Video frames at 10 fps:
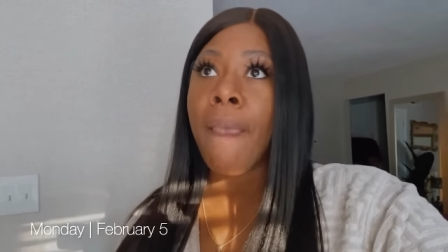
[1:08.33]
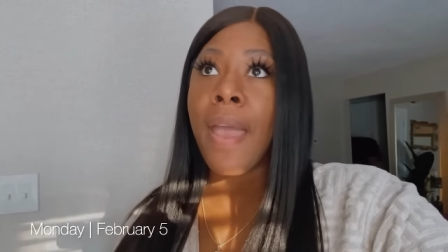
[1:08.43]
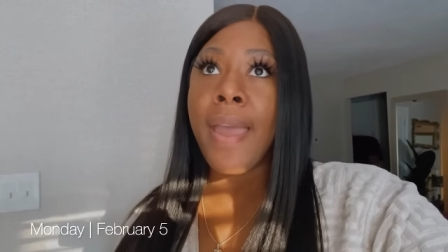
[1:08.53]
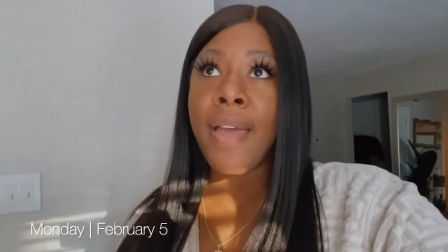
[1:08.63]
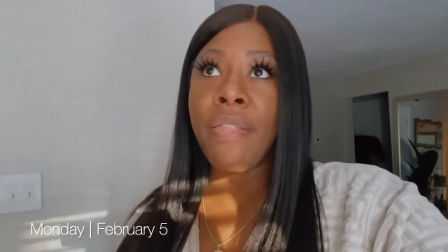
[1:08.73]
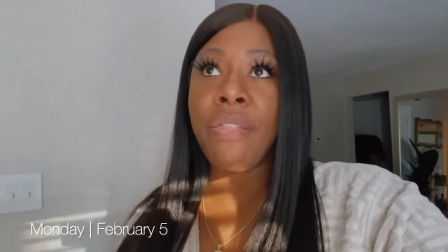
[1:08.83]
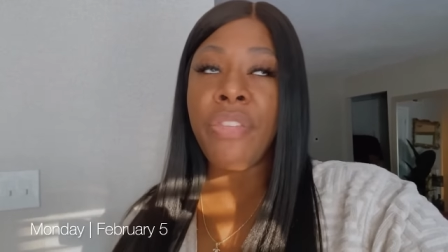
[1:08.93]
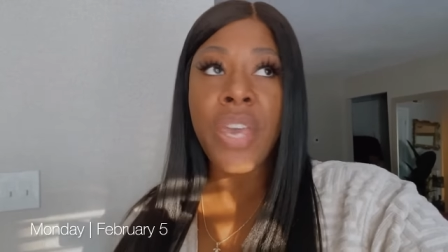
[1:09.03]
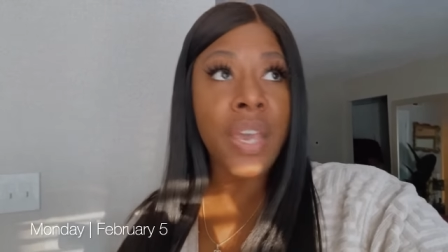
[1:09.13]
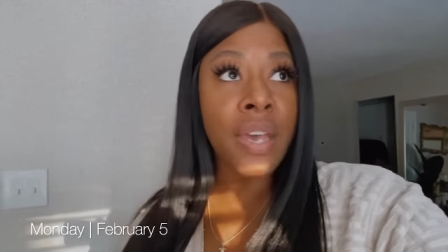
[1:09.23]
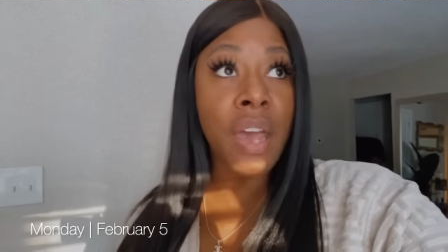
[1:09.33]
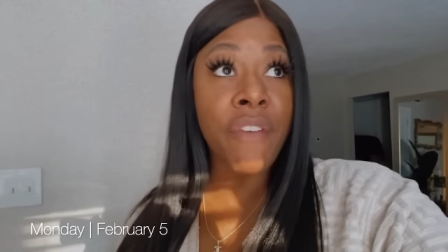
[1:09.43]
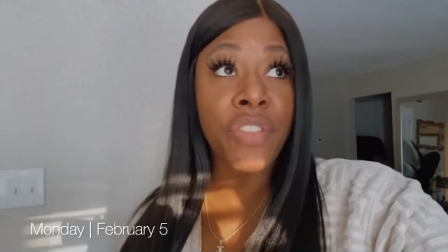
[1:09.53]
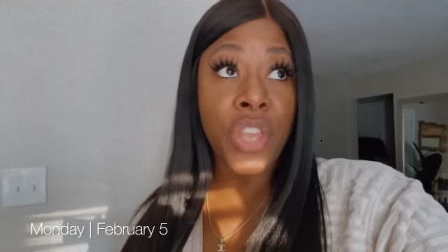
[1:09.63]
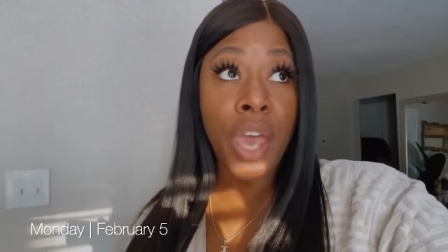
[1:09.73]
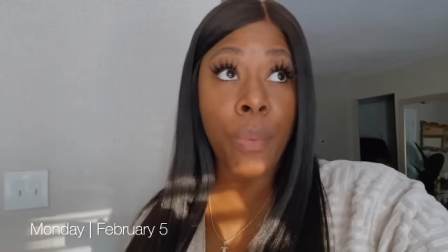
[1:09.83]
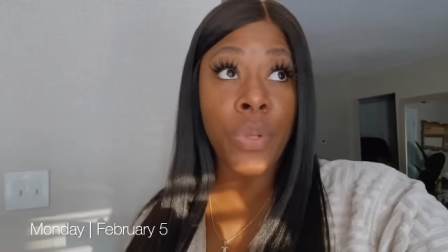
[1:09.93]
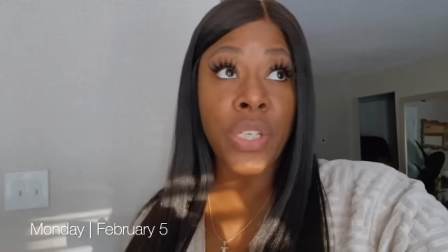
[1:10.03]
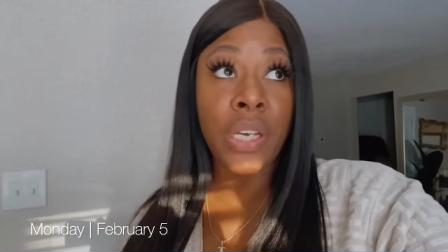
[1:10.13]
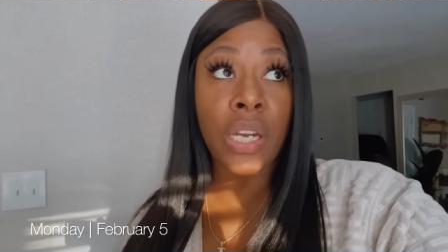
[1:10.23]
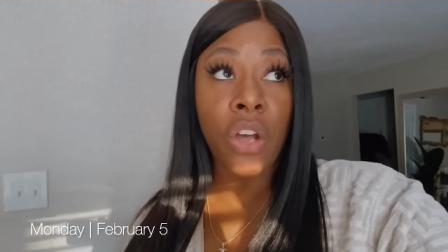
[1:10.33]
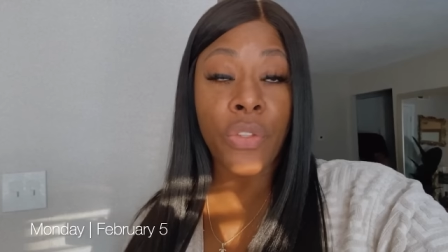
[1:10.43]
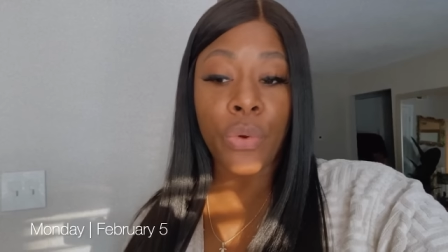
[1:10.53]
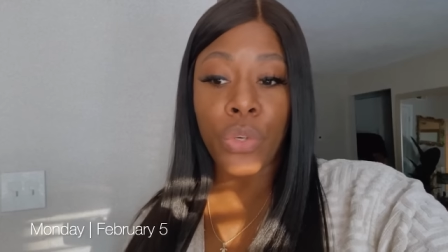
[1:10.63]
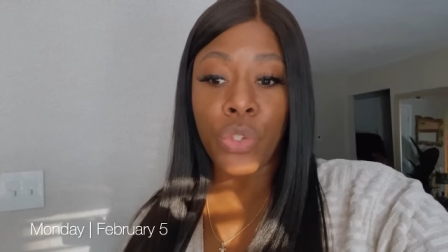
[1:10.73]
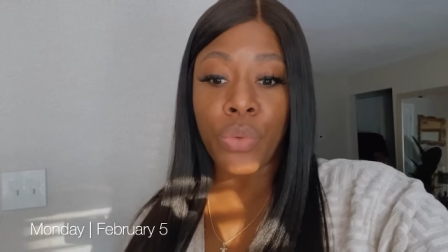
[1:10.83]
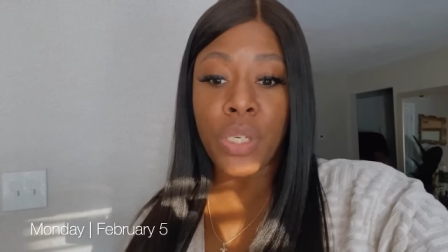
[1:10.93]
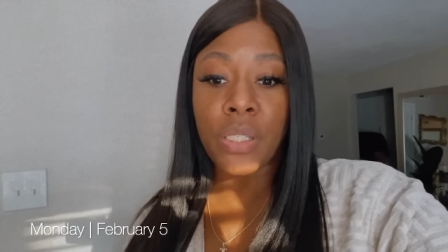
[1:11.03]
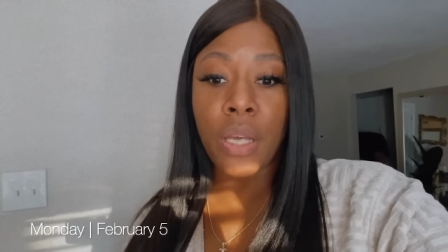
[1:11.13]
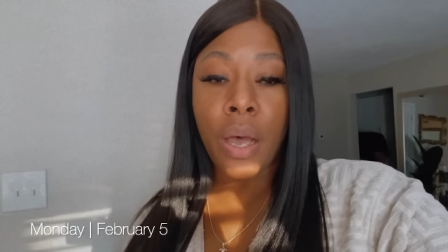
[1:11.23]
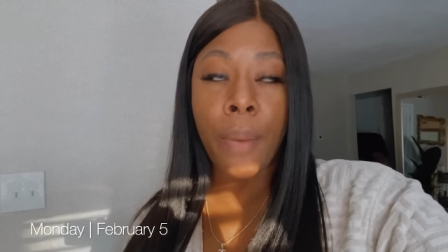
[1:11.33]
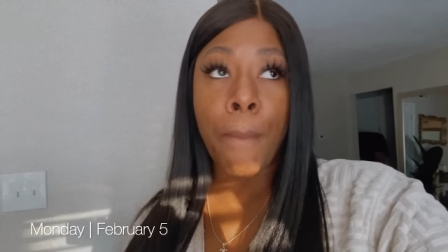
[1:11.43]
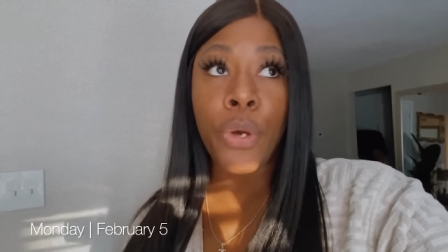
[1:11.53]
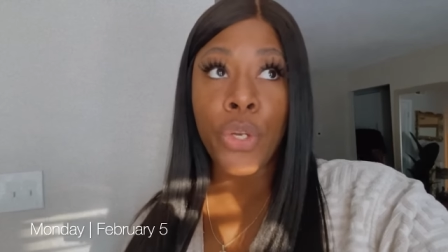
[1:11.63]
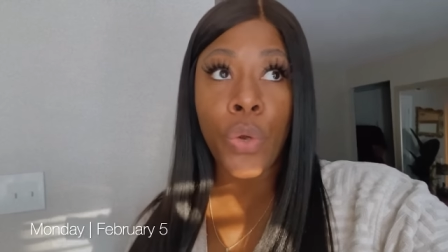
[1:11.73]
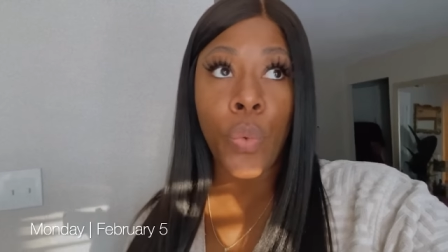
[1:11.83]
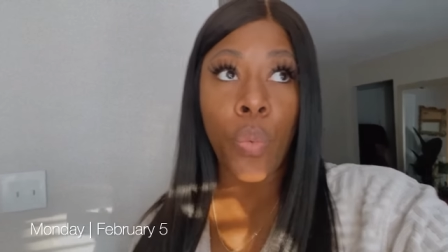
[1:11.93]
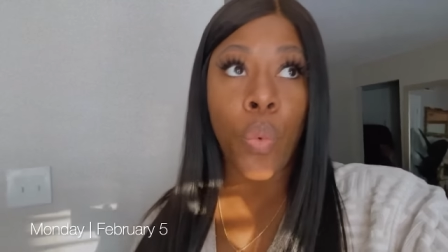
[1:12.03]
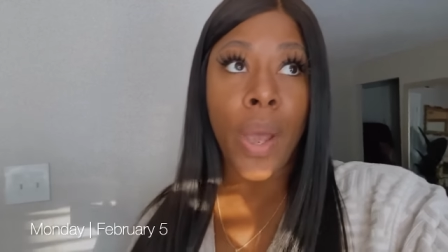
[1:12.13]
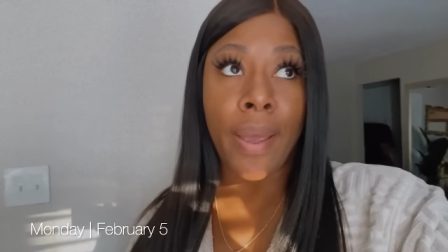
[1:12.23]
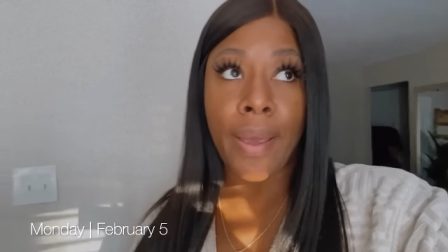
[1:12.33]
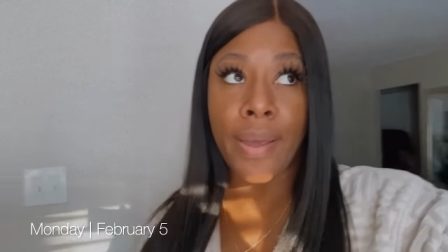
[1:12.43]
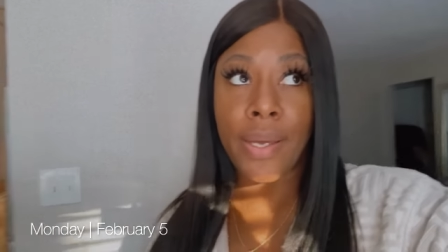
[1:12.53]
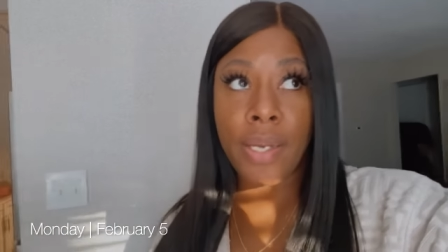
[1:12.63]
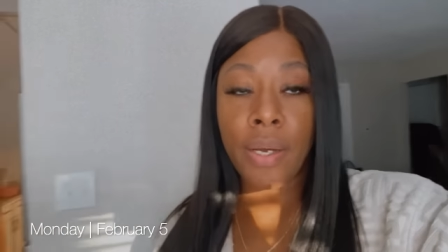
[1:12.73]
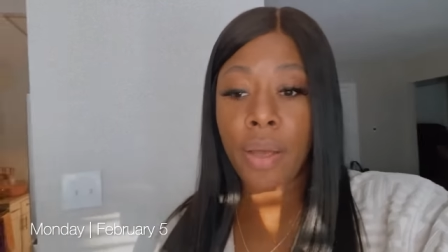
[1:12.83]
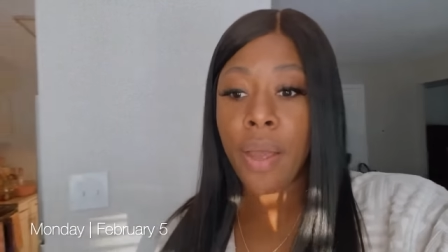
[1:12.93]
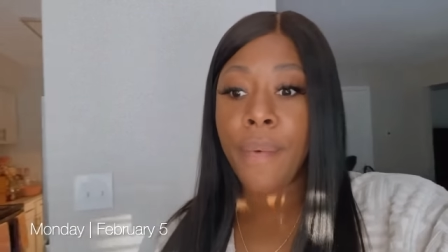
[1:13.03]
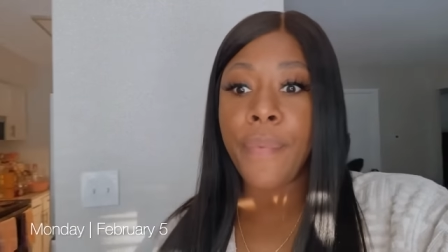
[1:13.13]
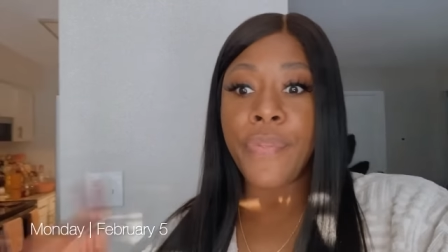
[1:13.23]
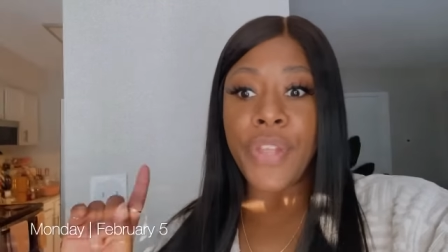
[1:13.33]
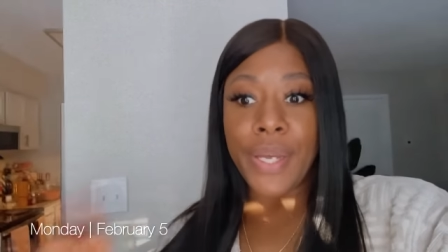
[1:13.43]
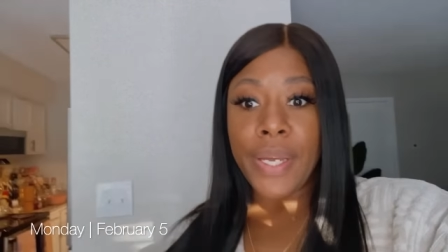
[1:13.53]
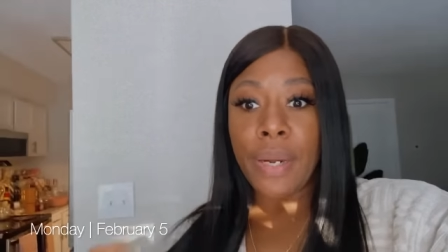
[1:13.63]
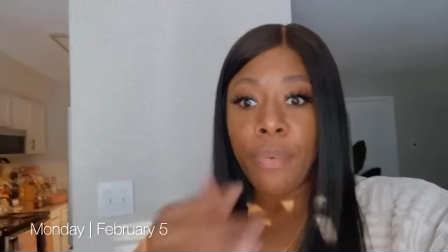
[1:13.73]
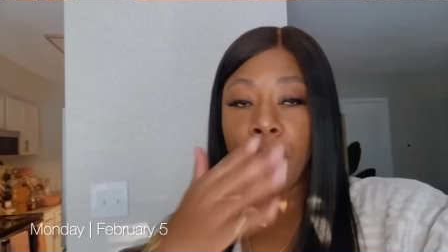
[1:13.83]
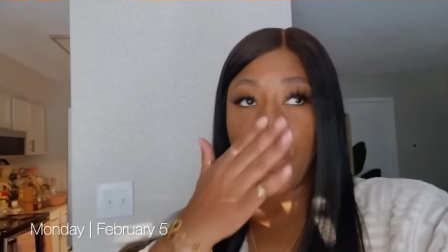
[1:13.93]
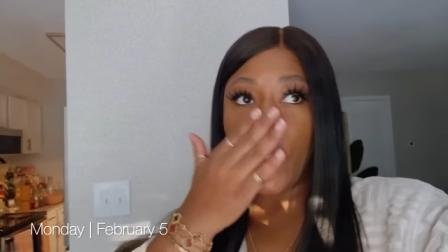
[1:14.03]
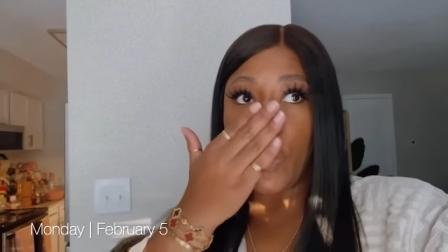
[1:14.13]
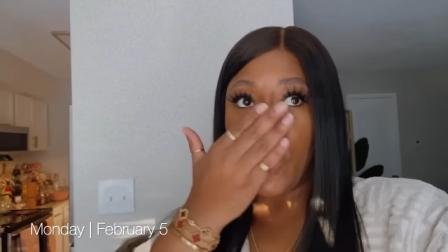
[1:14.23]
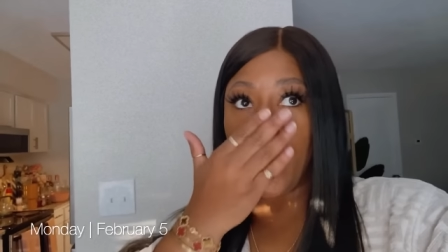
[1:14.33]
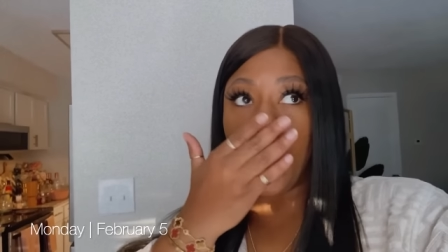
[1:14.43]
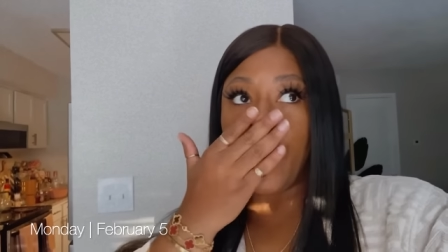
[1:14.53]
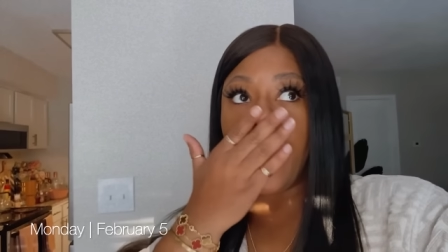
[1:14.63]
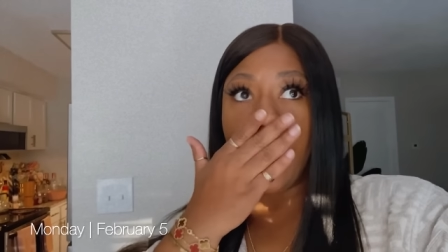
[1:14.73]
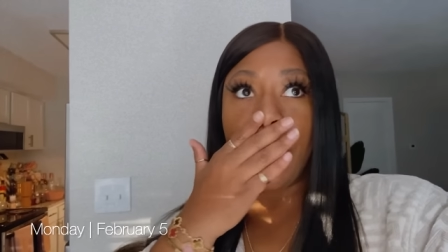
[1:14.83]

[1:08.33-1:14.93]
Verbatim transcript: And then after that, once I get all the groceries um, put away, then I'm going to show you